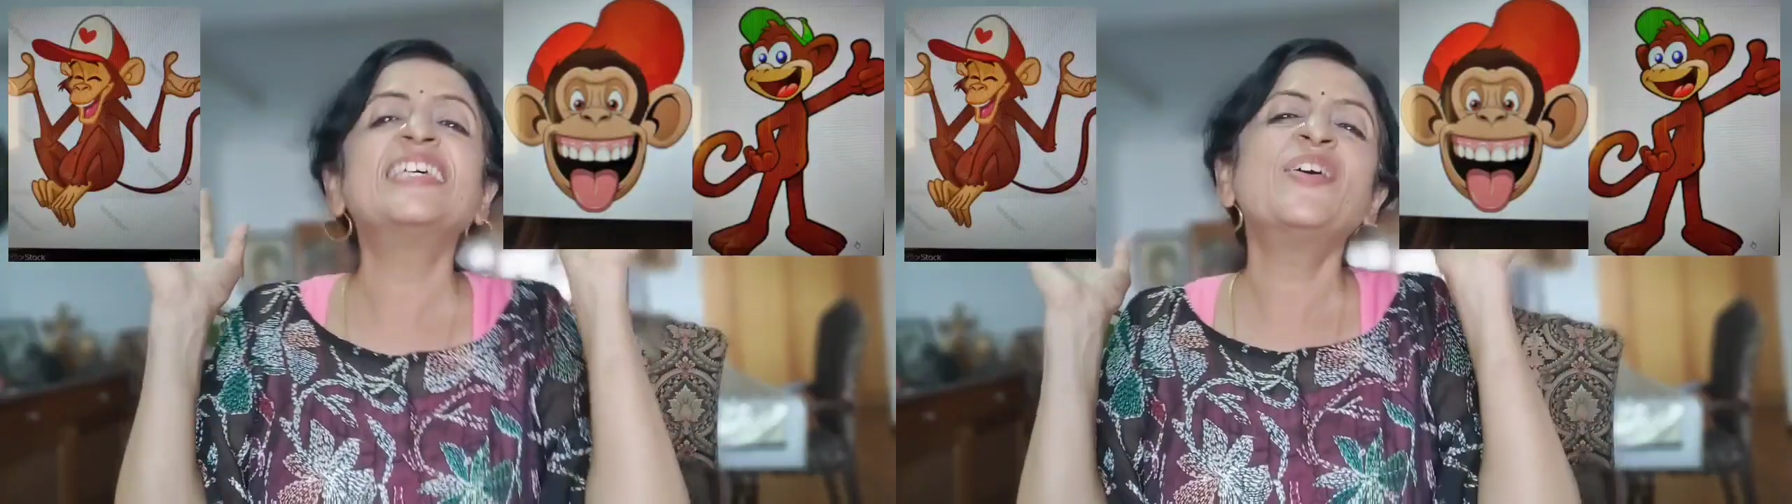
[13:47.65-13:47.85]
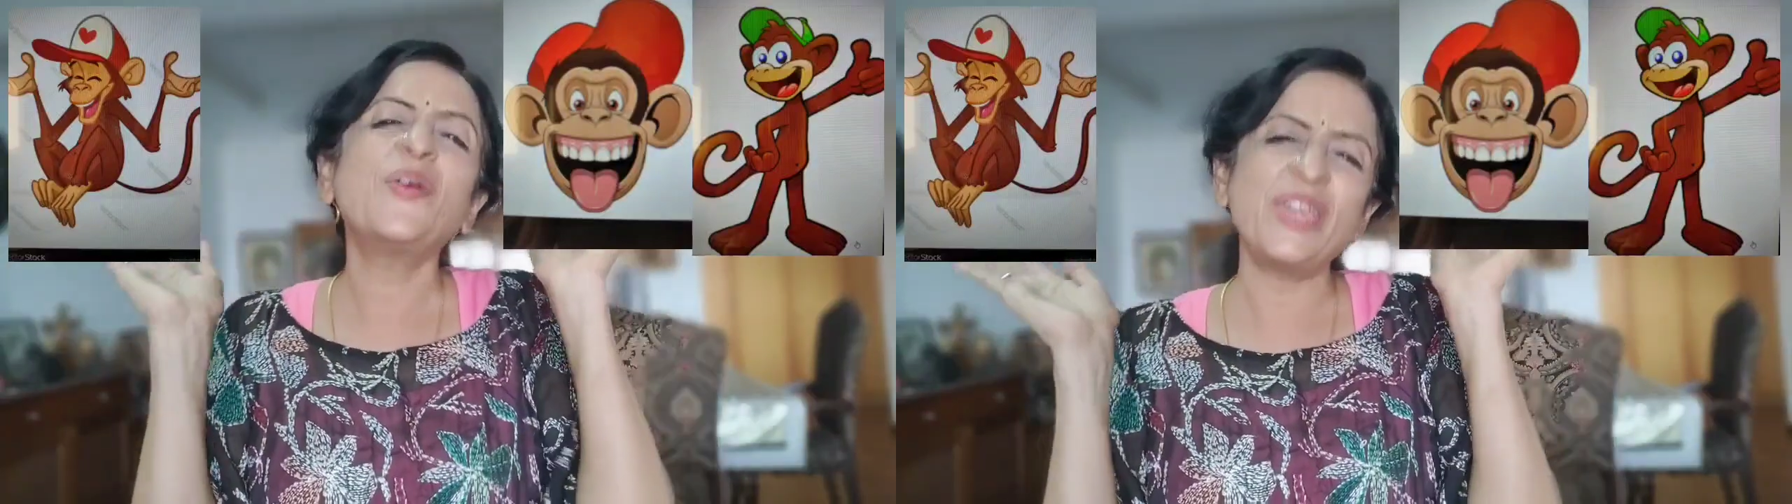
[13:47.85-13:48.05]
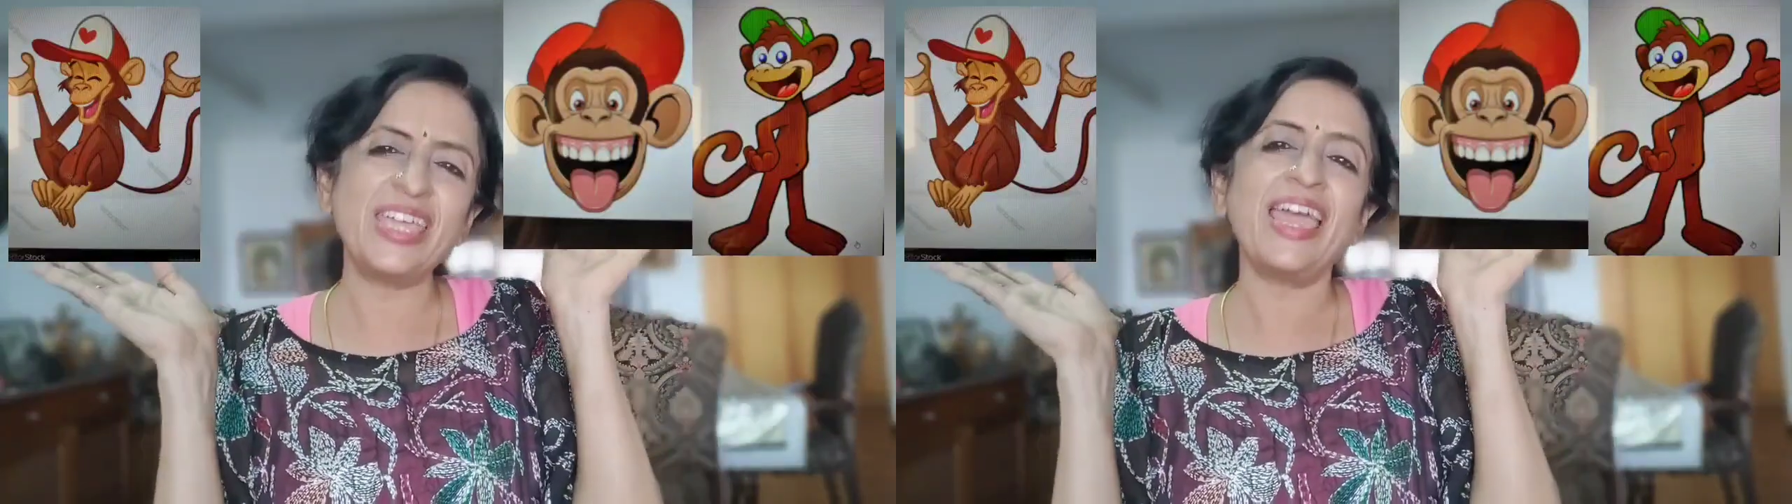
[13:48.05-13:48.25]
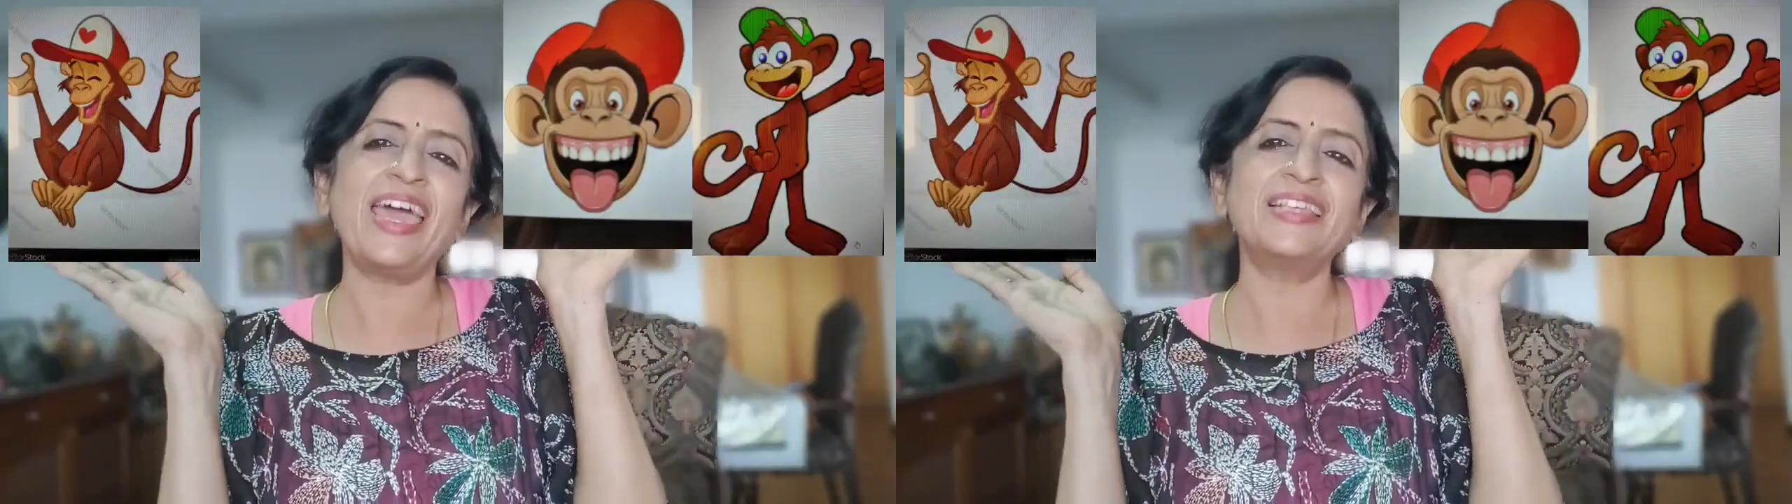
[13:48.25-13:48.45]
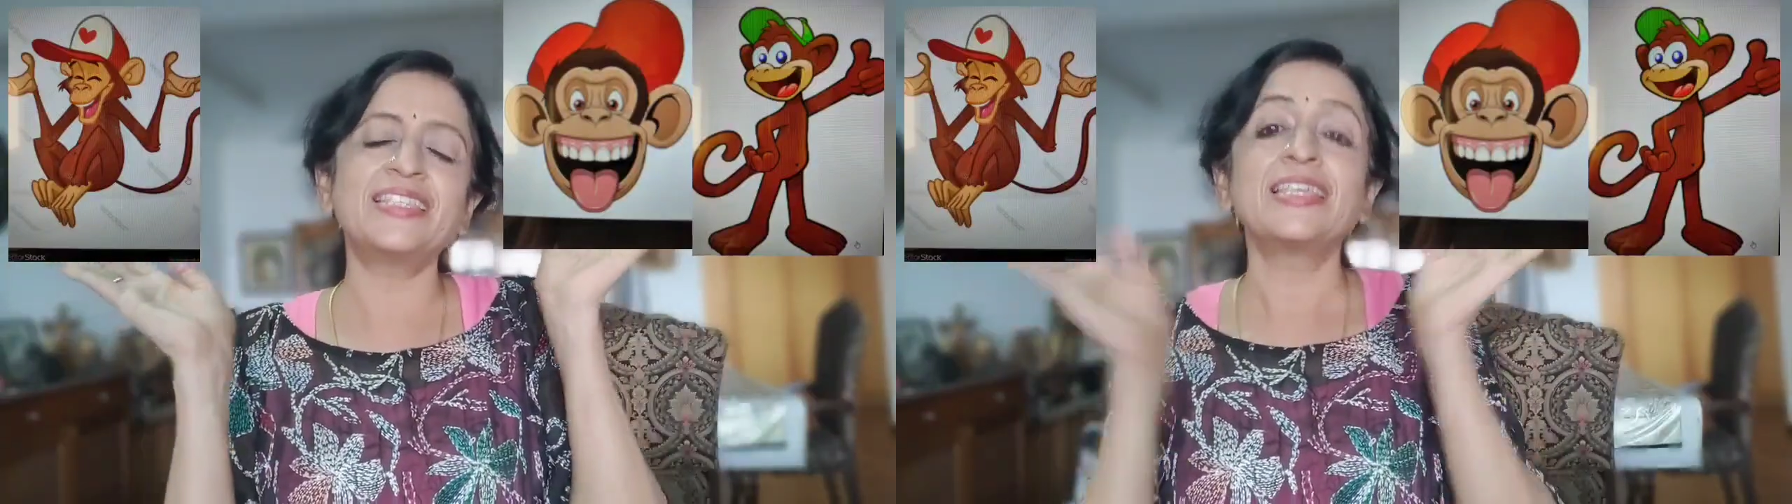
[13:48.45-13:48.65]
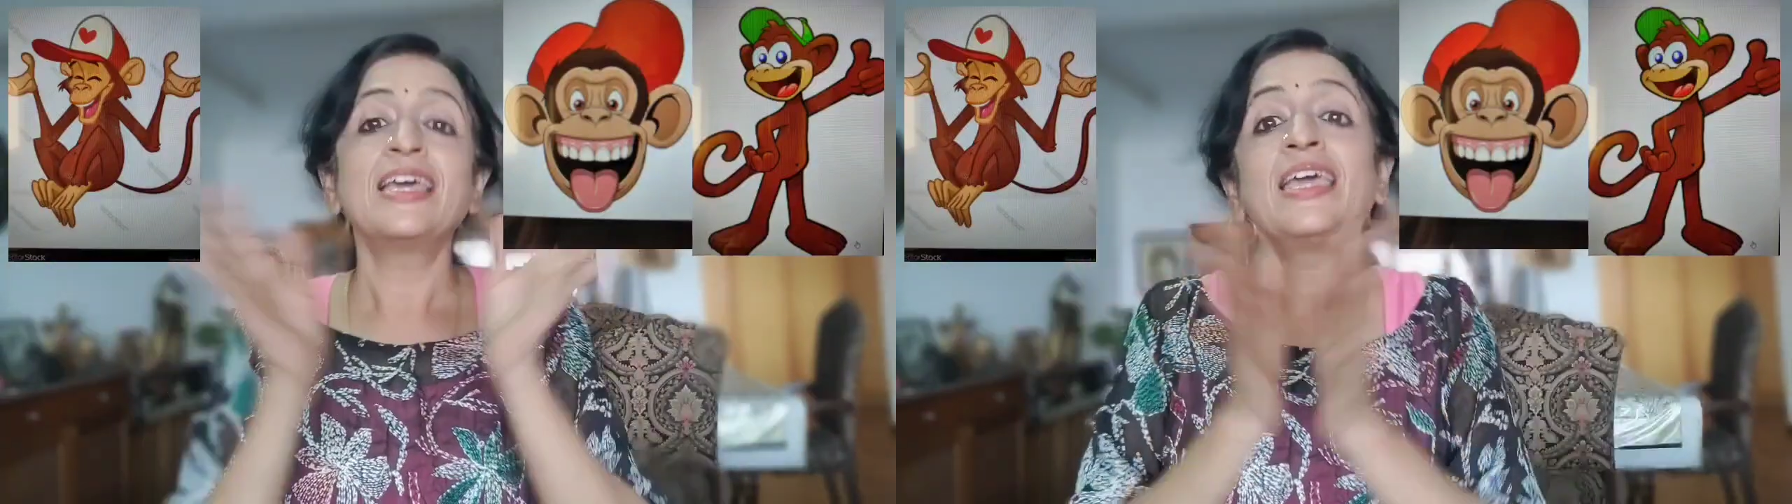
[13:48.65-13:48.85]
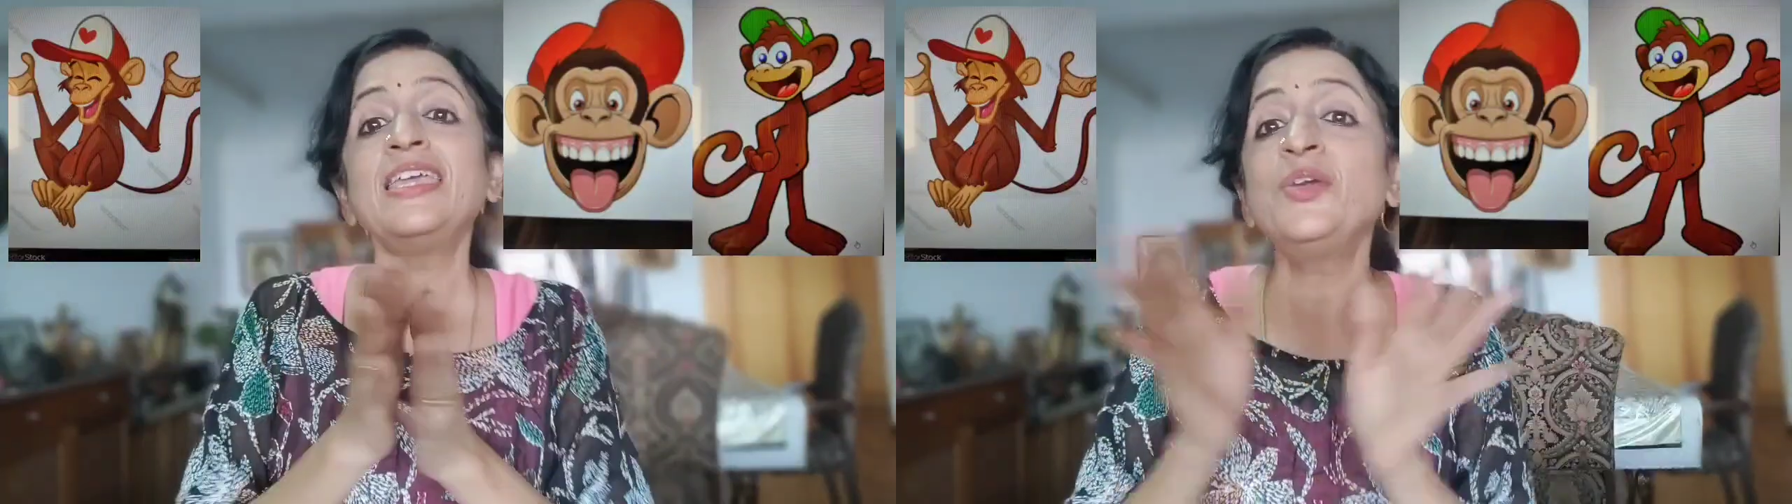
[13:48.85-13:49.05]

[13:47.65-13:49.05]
Oh yes, you